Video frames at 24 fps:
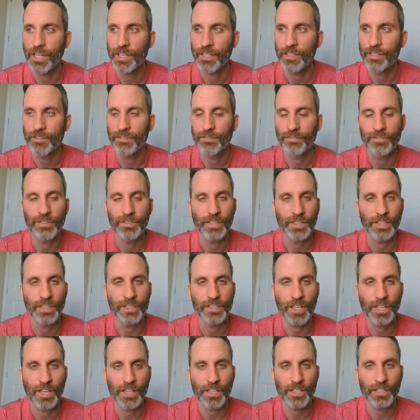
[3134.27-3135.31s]
you feel like
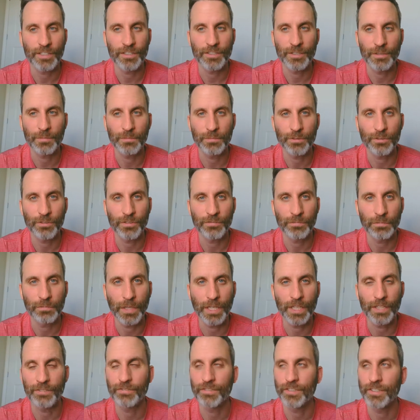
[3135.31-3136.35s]
it's adding some sort of
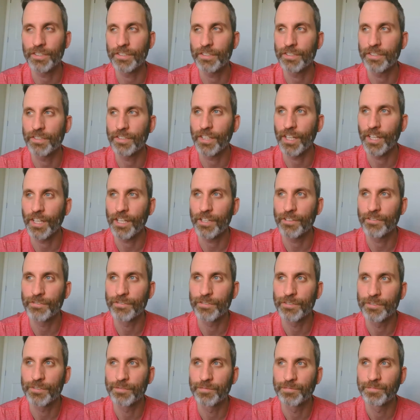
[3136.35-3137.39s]
benefit to your
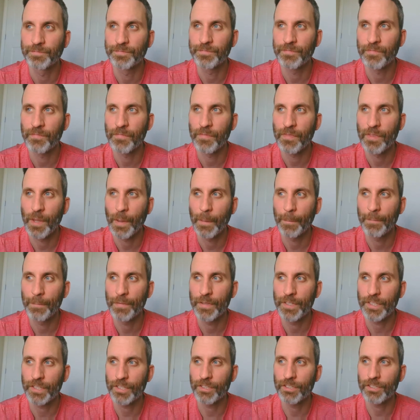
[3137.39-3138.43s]
life. But
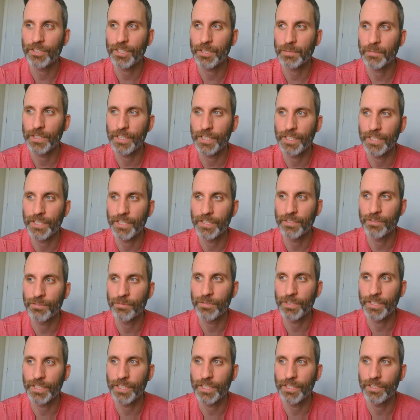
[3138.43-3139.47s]
I think ultimately is
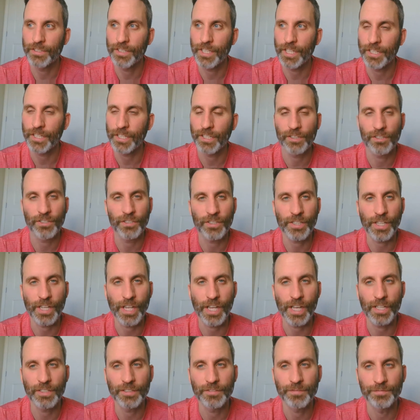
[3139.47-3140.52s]
really taking a look
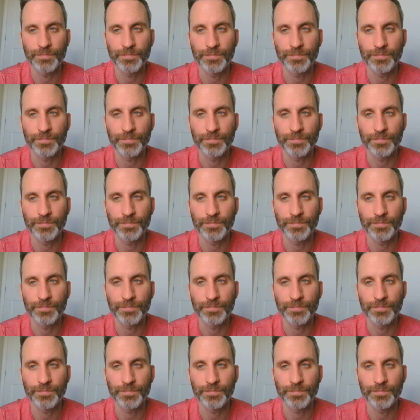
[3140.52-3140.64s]
at